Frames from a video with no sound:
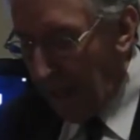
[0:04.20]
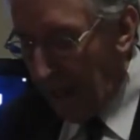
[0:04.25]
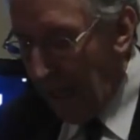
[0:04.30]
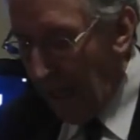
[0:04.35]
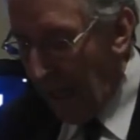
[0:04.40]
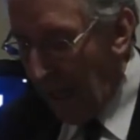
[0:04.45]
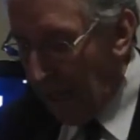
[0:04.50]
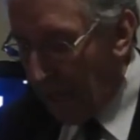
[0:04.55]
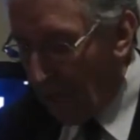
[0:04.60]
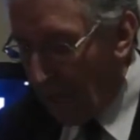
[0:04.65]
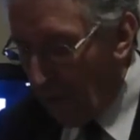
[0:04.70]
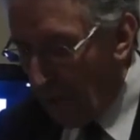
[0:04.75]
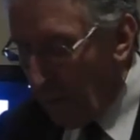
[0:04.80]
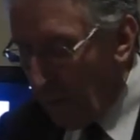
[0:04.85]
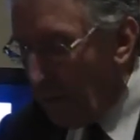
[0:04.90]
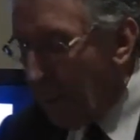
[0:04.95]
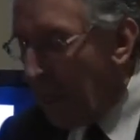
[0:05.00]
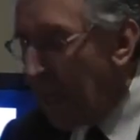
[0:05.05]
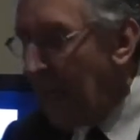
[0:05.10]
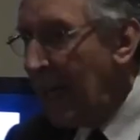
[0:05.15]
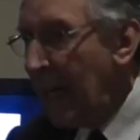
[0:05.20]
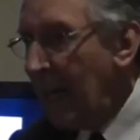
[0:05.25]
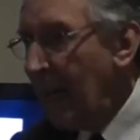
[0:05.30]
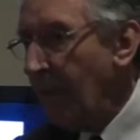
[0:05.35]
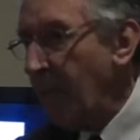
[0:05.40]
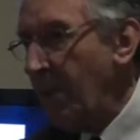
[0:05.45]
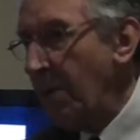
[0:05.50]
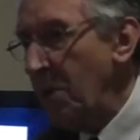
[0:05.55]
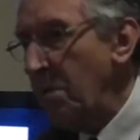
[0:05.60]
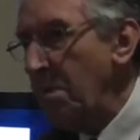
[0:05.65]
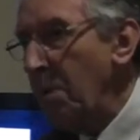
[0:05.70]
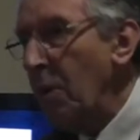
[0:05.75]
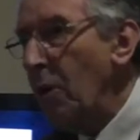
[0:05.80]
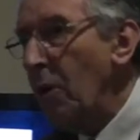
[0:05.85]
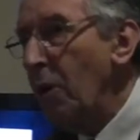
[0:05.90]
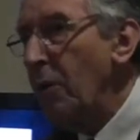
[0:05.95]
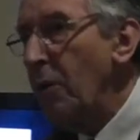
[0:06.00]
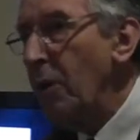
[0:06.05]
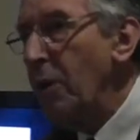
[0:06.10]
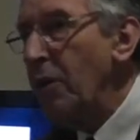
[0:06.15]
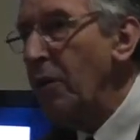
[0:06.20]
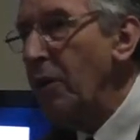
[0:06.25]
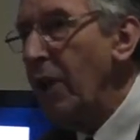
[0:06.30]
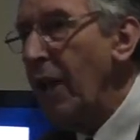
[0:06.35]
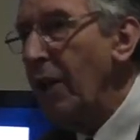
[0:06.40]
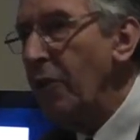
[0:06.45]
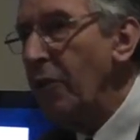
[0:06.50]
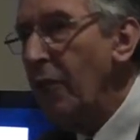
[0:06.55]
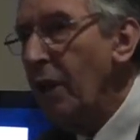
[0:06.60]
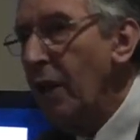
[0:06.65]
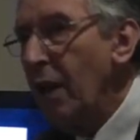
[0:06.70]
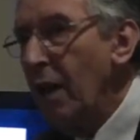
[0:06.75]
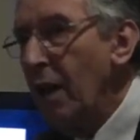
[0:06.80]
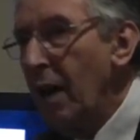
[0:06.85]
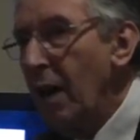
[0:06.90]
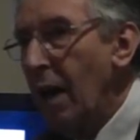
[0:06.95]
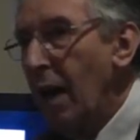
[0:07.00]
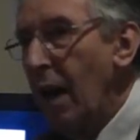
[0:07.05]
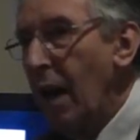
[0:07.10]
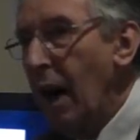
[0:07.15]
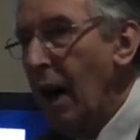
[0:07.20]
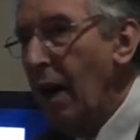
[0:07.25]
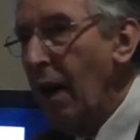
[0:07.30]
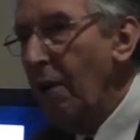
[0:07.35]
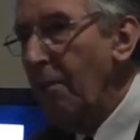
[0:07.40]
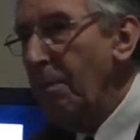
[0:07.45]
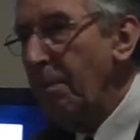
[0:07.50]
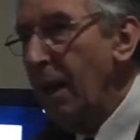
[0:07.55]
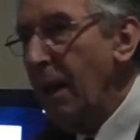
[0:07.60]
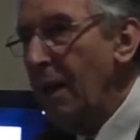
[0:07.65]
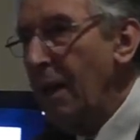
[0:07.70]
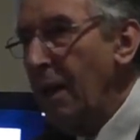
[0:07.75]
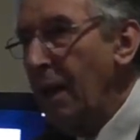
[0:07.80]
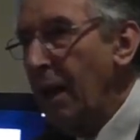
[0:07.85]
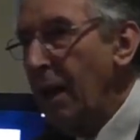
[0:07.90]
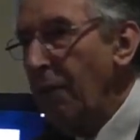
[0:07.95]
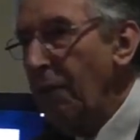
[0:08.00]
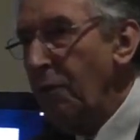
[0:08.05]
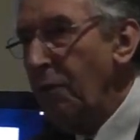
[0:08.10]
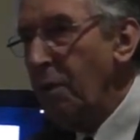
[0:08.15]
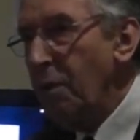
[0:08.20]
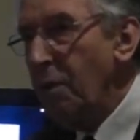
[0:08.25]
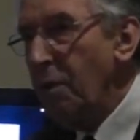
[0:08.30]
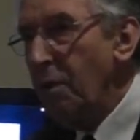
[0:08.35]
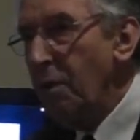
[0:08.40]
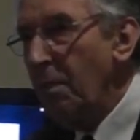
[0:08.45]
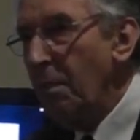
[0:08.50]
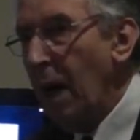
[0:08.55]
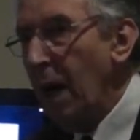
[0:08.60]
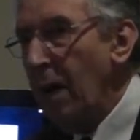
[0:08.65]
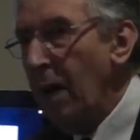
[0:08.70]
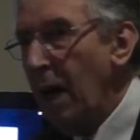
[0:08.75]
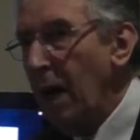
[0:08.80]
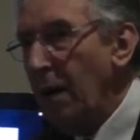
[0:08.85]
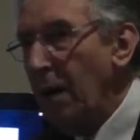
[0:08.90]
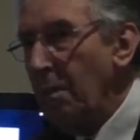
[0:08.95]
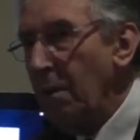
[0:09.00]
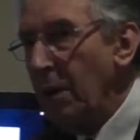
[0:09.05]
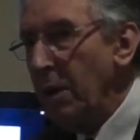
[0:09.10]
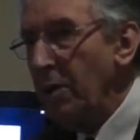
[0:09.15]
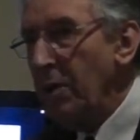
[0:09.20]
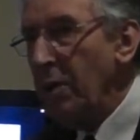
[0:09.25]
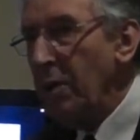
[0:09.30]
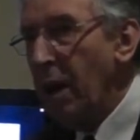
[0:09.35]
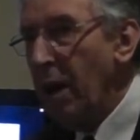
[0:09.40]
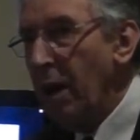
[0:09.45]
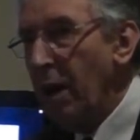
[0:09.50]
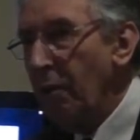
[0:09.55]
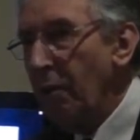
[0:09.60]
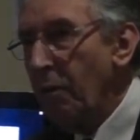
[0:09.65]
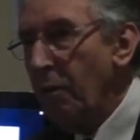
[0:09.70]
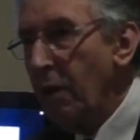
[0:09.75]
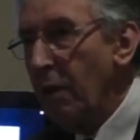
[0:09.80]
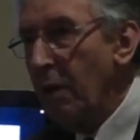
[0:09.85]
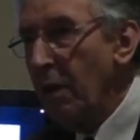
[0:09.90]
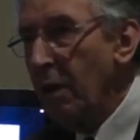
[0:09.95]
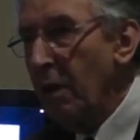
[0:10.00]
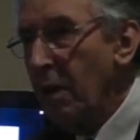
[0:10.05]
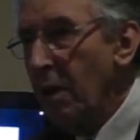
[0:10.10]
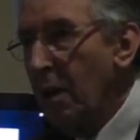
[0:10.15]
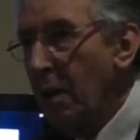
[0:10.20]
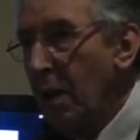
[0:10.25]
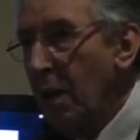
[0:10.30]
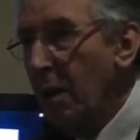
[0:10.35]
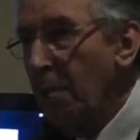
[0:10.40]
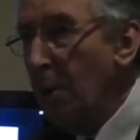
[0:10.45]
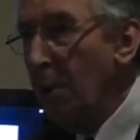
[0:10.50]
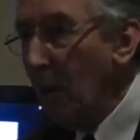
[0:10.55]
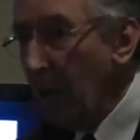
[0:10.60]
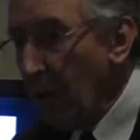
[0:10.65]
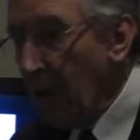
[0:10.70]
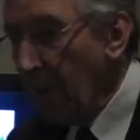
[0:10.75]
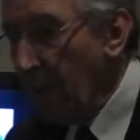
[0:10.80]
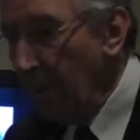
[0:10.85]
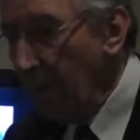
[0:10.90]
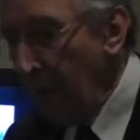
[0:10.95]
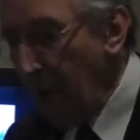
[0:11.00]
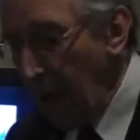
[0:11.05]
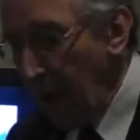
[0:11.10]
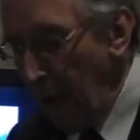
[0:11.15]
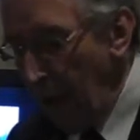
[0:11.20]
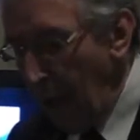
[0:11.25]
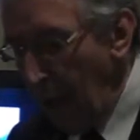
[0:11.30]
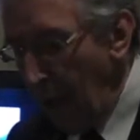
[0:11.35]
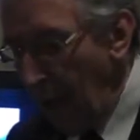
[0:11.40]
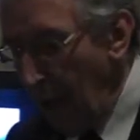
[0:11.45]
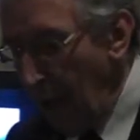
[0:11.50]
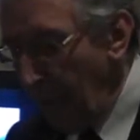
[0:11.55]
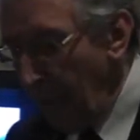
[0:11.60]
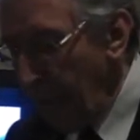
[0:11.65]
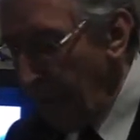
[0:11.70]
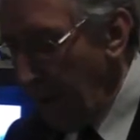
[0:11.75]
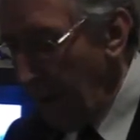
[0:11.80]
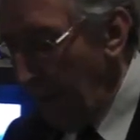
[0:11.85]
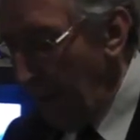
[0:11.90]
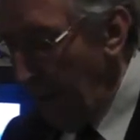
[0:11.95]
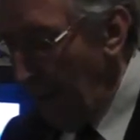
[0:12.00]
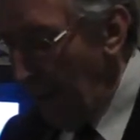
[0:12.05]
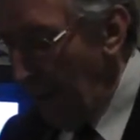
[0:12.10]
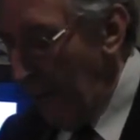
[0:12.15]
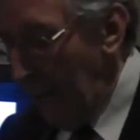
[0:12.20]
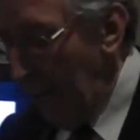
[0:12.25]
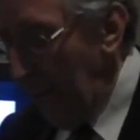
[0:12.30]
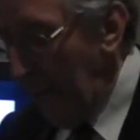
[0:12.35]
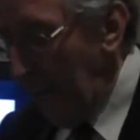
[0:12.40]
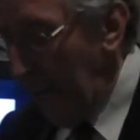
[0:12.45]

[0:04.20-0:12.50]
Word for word: line at the beginning of this book which says, I have made a gift to mine enemies, I have written a book. Um,